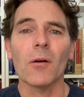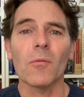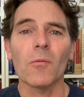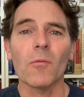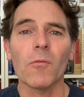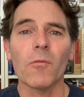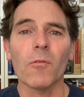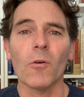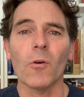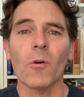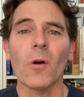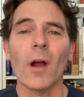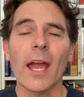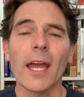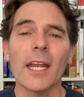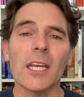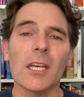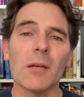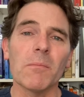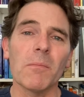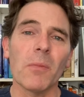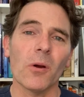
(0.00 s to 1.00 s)
for
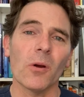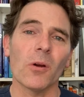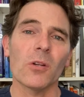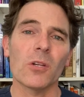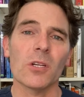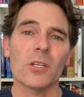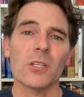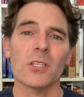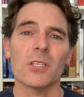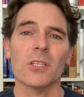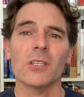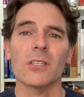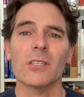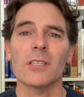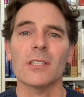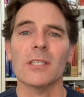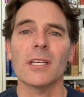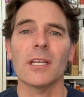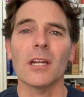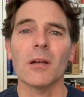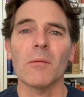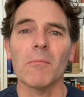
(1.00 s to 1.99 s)
any purchases
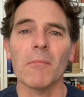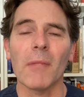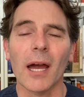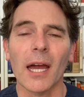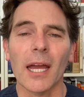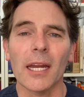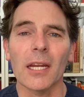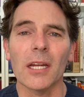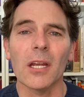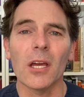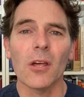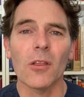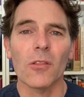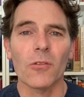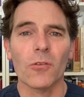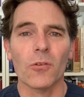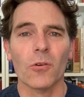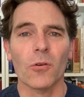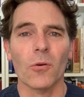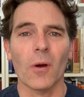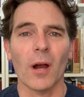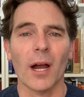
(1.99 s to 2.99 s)
that are made
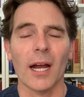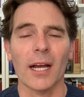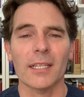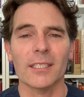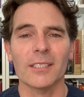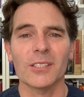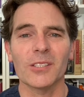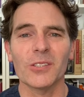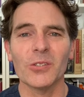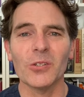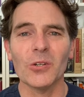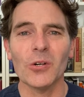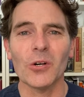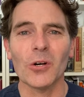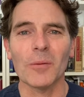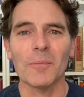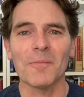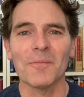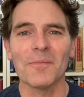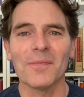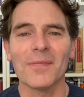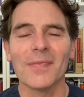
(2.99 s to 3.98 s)
through our store.
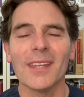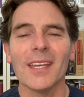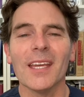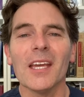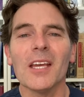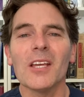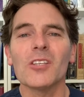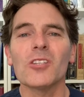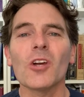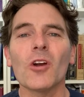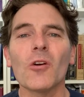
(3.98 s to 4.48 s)
So